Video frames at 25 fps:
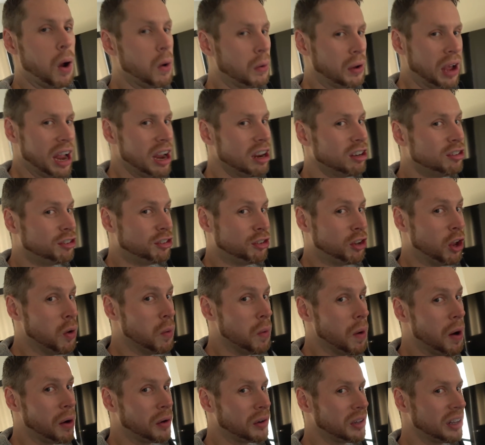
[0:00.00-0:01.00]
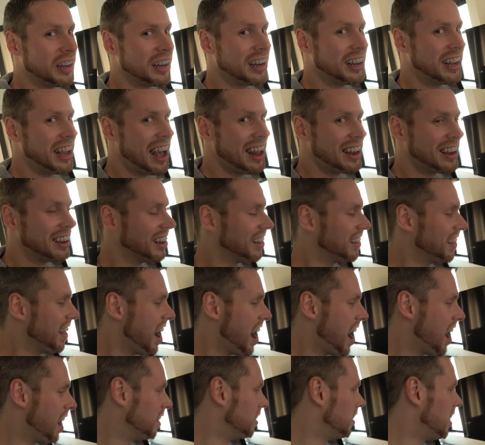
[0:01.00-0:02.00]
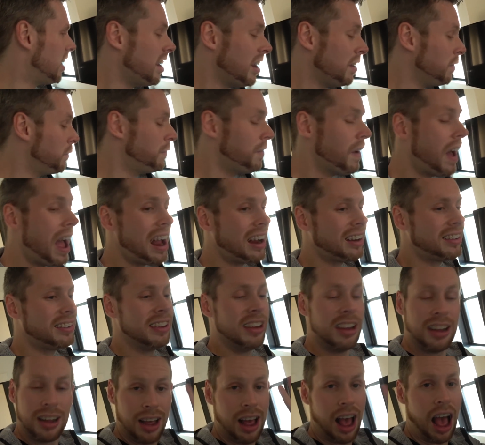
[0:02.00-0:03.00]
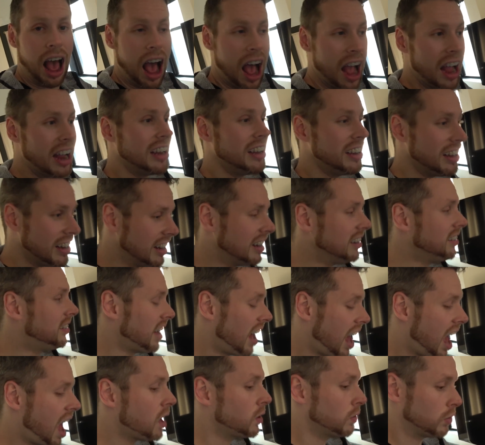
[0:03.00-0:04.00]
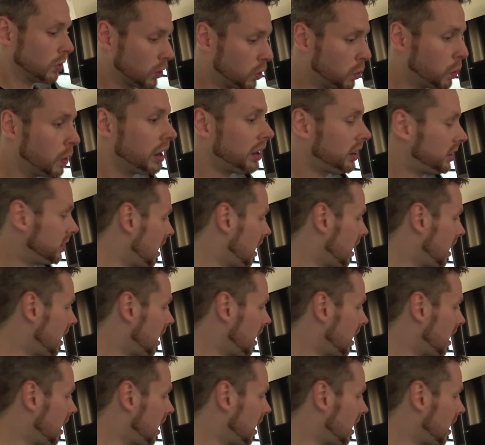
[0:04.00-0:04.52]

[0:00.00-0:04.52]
Okay, it's too early to get into there. In, in fact, I need to have a quick